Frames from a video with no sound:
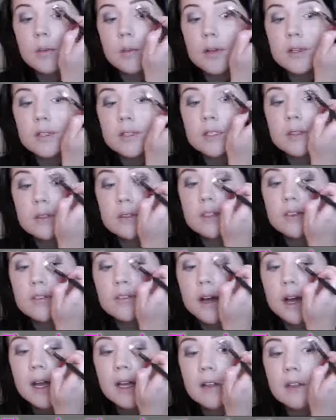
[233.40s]
And I'm also
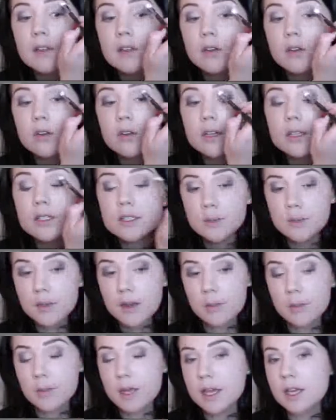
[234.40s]
defining the crease
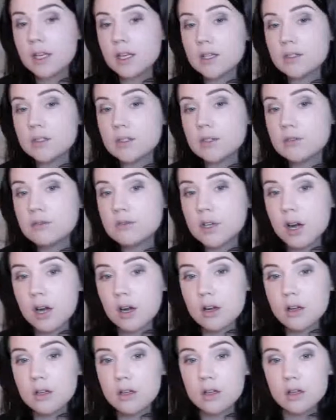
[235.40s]
without making it too
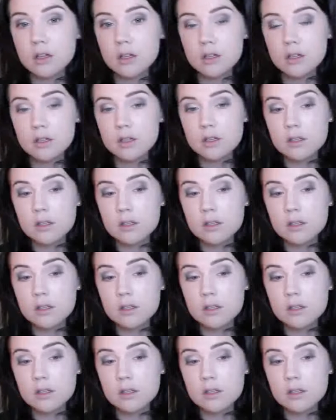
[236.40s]
dark.